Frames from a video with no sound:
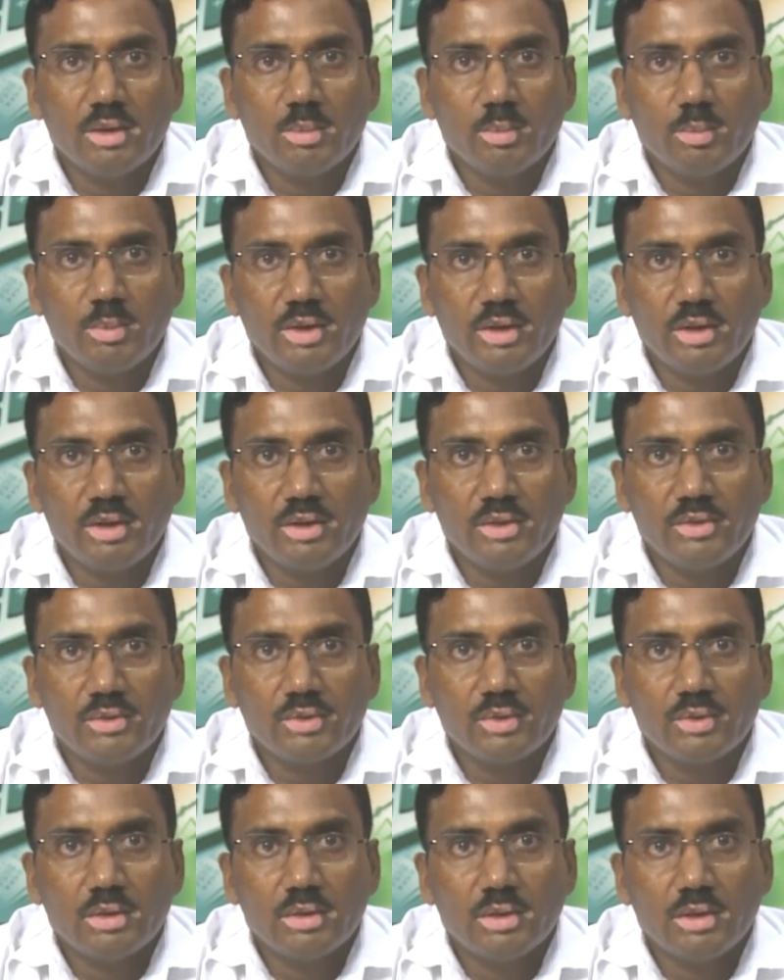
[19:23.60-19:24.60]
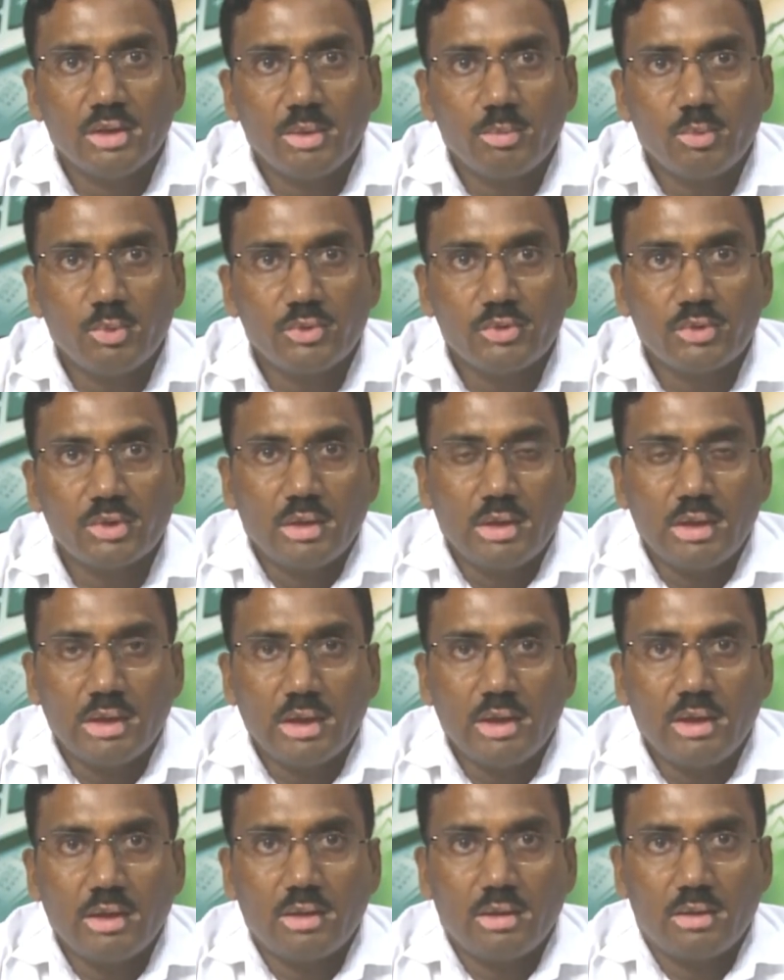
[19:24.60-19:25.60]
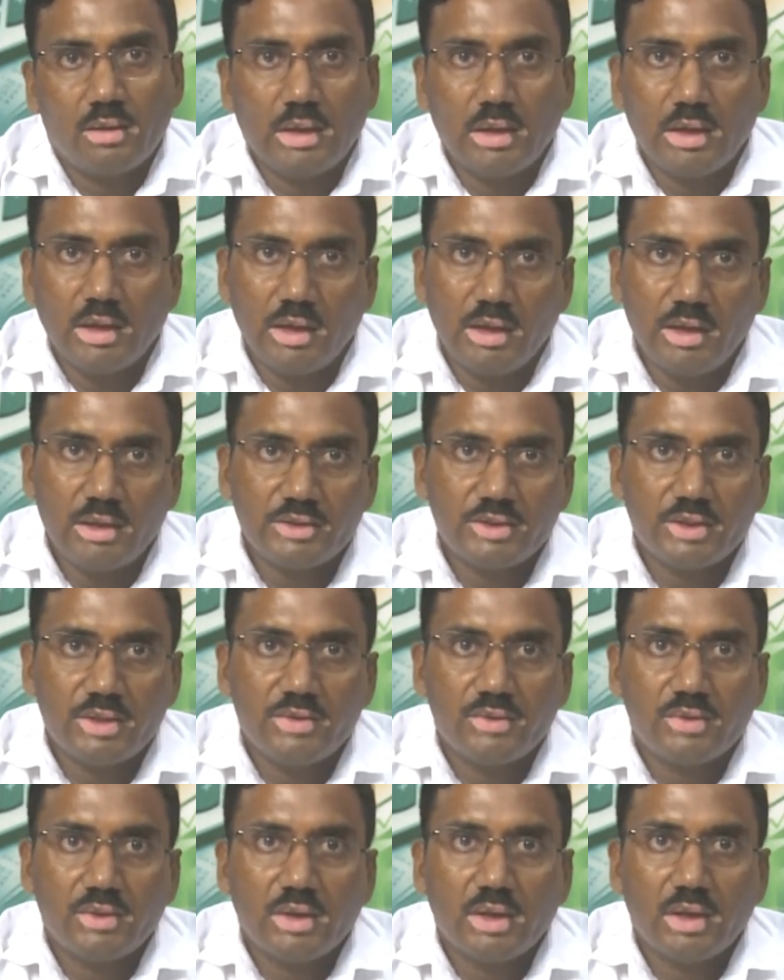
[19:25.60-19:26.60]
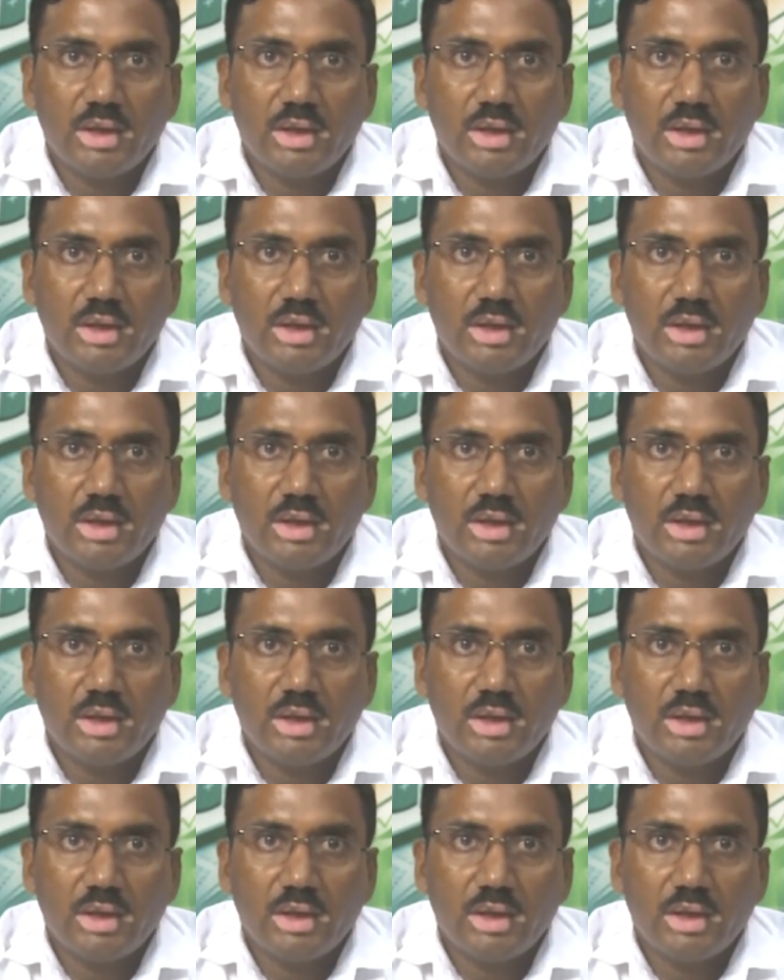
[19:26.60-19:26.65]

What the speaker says: maintenance they have to check like oil change,